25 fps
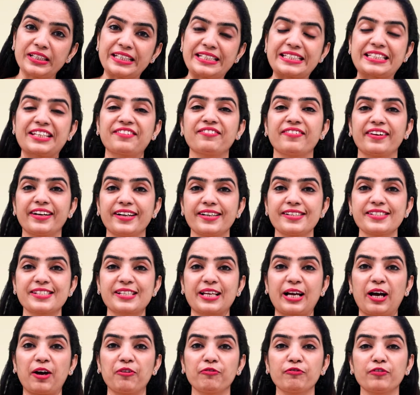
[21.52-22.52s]
these events
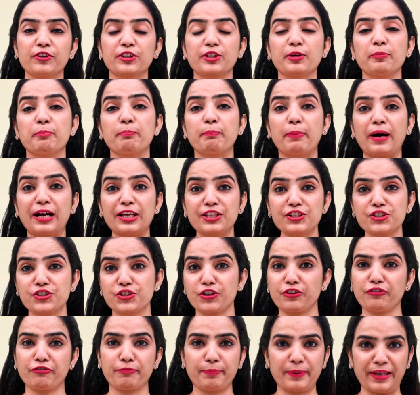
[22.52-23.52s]
come with a bunch
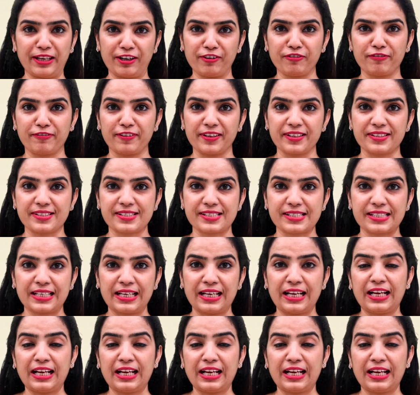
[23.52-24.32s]
of benefits.